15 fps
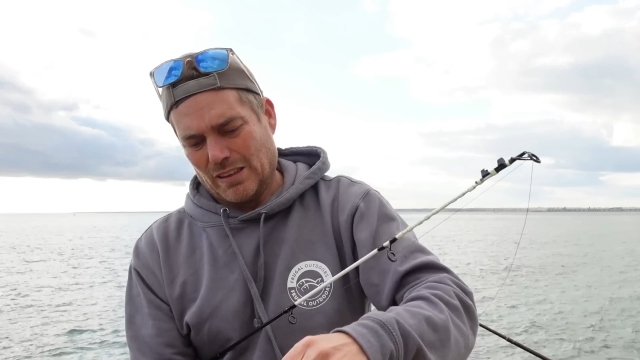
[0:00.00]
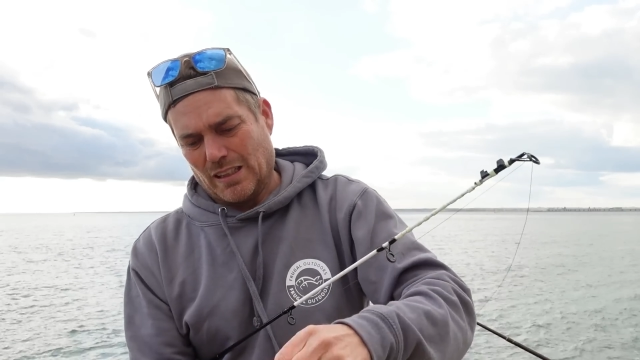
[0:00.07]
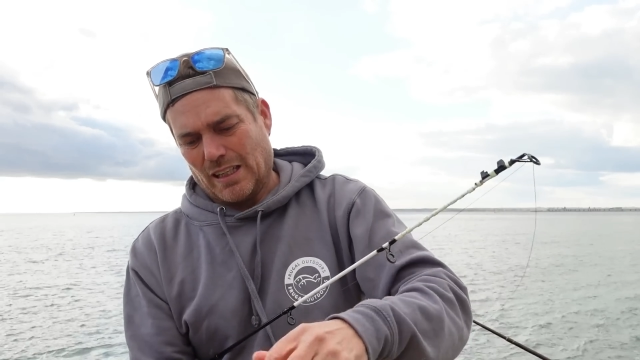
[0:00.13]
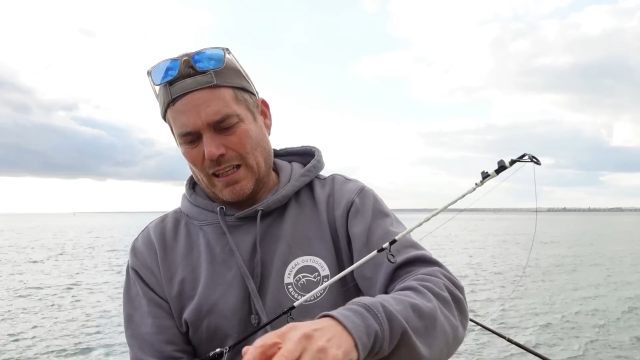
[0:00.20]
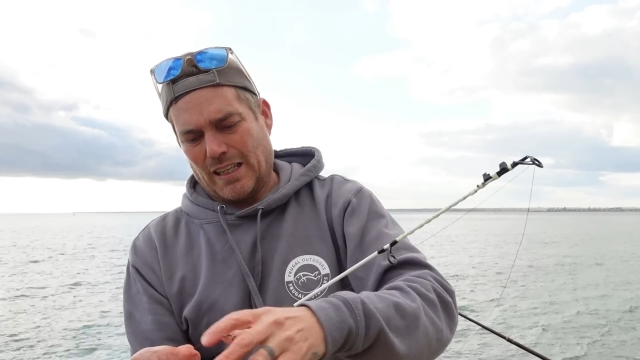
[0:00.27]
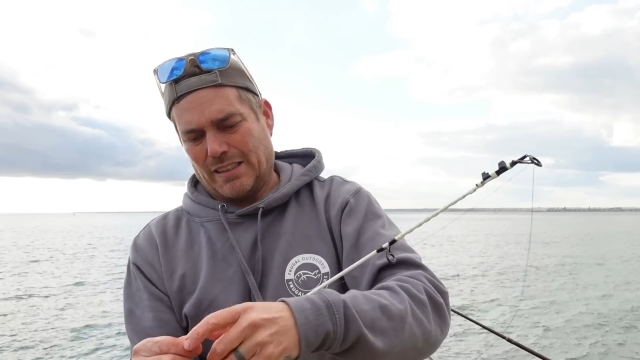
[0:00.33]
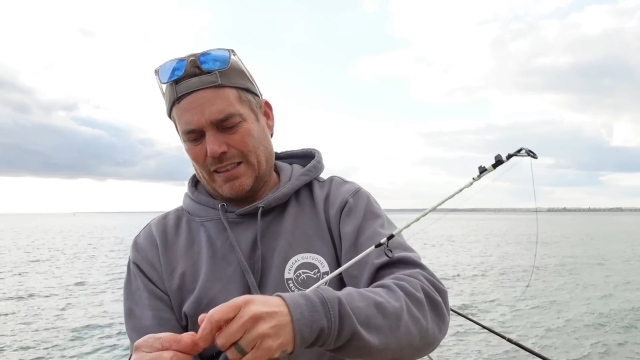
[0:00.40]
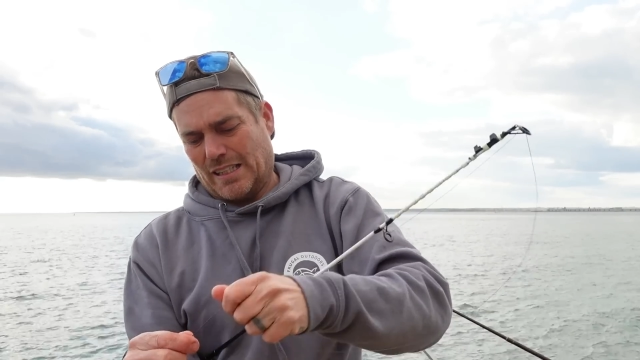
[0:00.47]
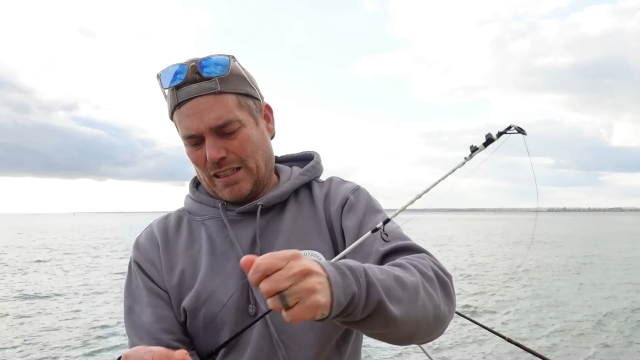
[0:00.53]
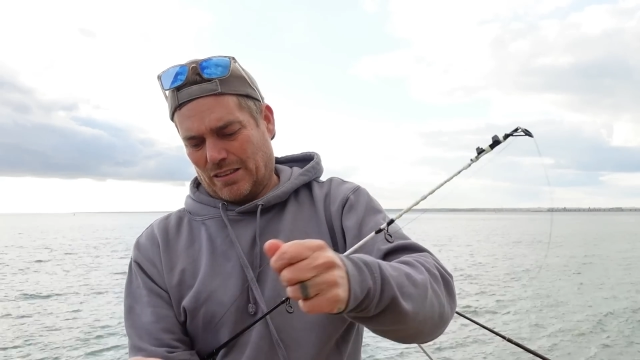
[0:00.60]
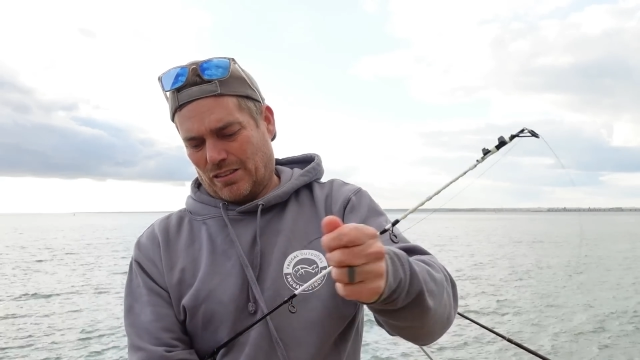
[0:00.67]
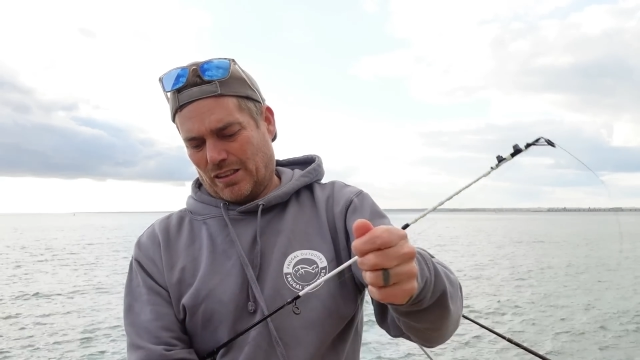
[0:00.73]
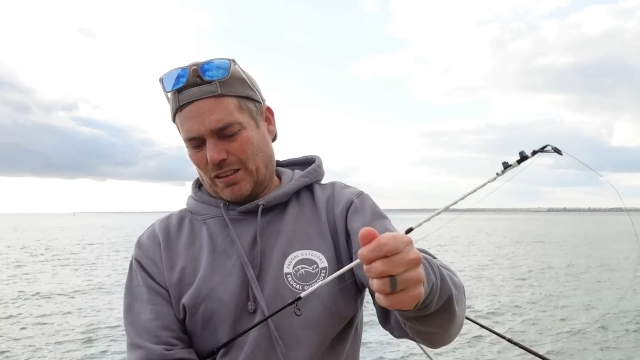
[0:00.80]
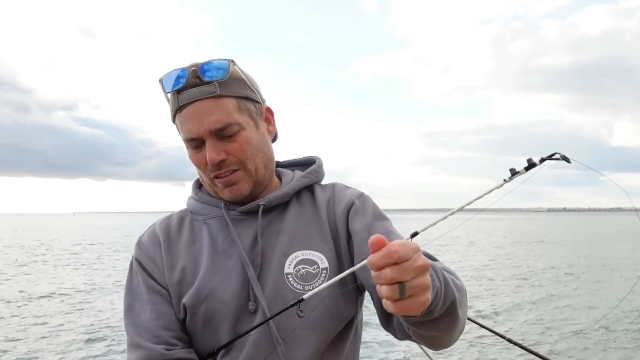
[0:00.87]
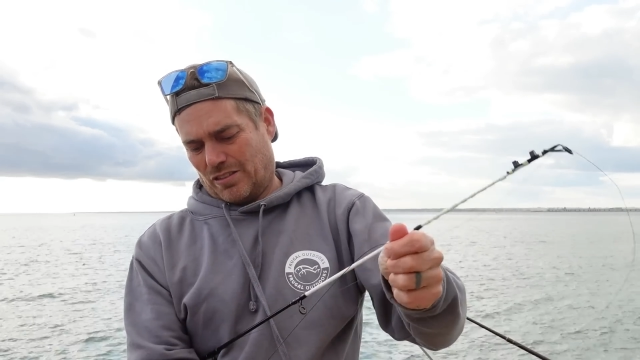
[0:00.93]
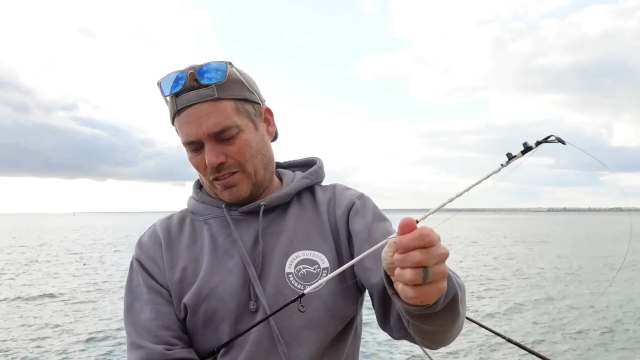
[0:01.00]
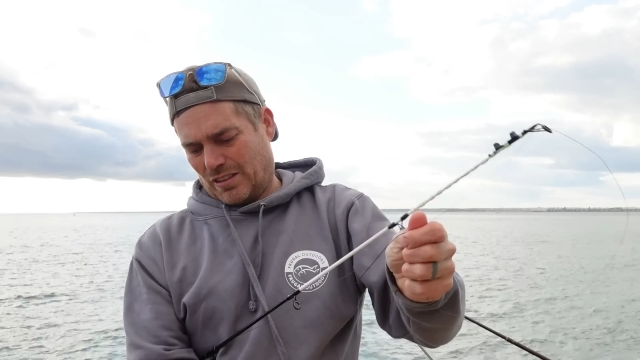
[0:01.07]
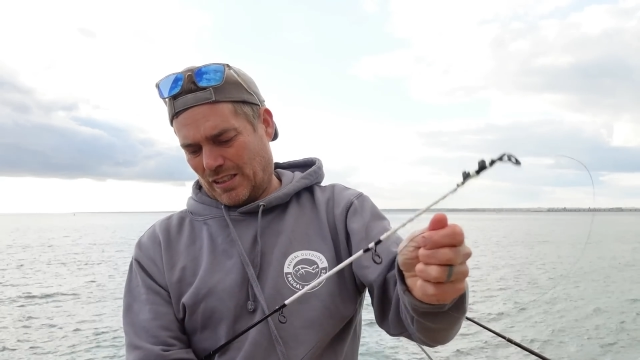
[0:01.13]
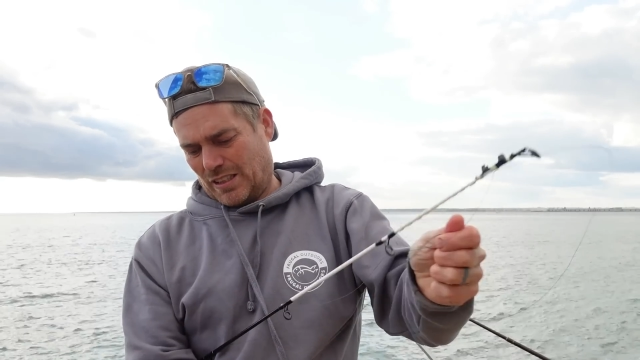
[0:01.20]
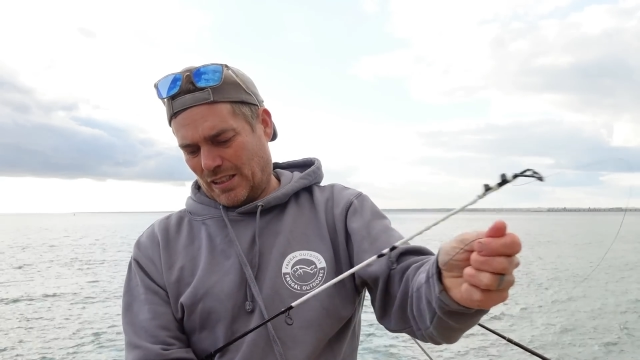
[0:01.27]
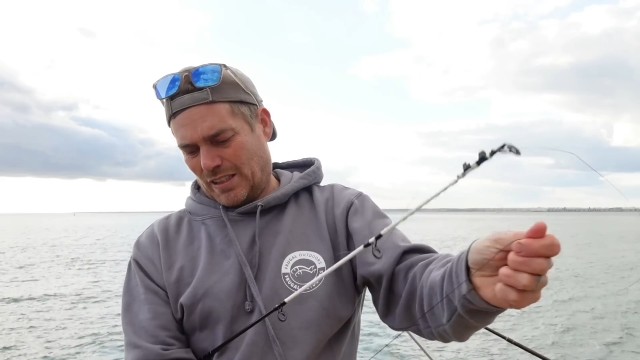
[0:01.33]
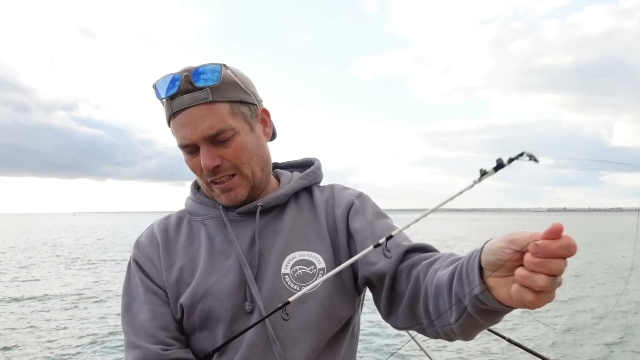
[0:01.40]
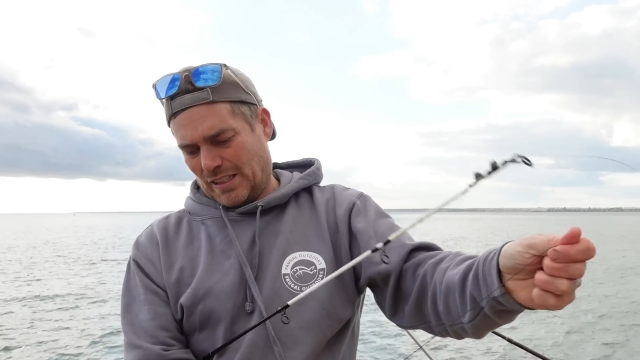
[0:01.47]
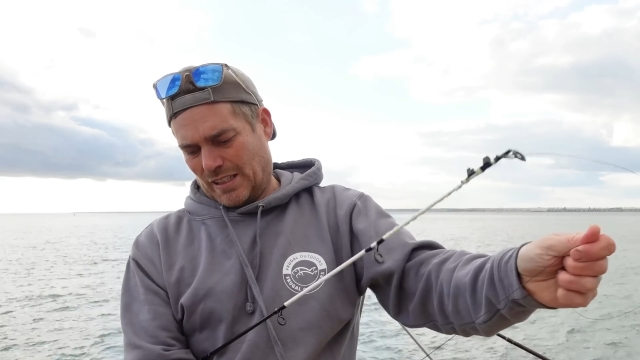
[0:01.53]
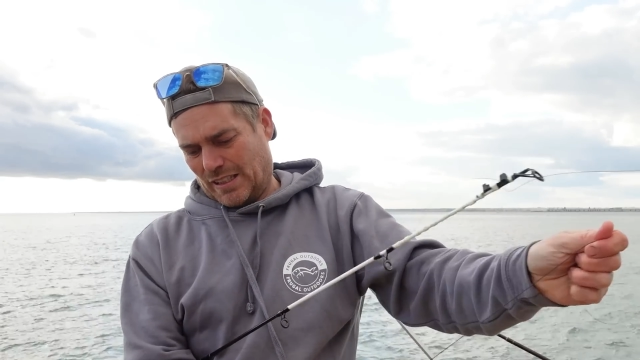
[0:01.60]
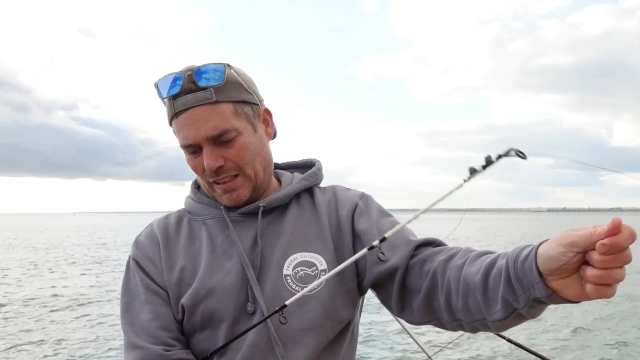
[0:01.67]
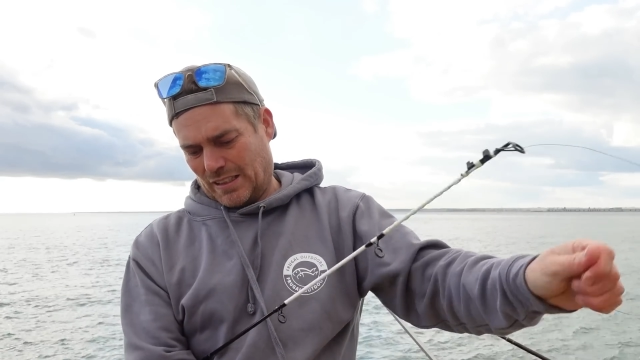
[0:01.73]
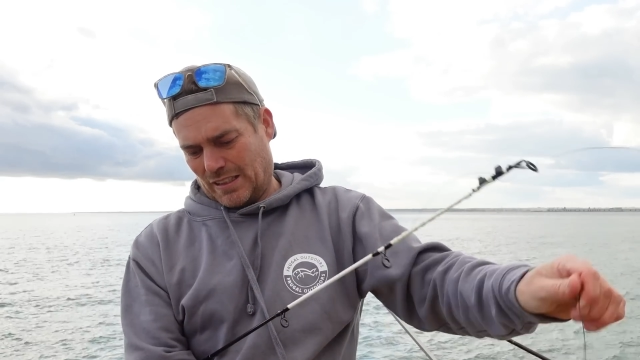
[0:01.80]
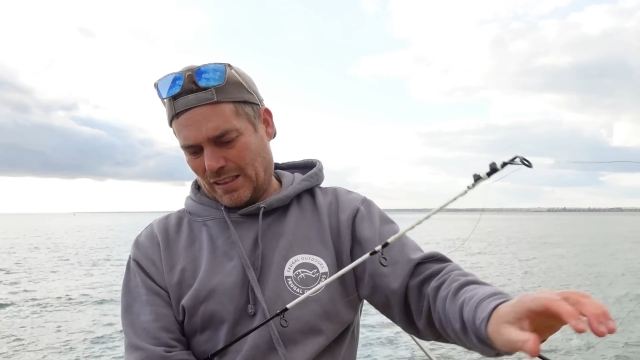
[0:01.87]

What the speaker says: Yes, you can see there,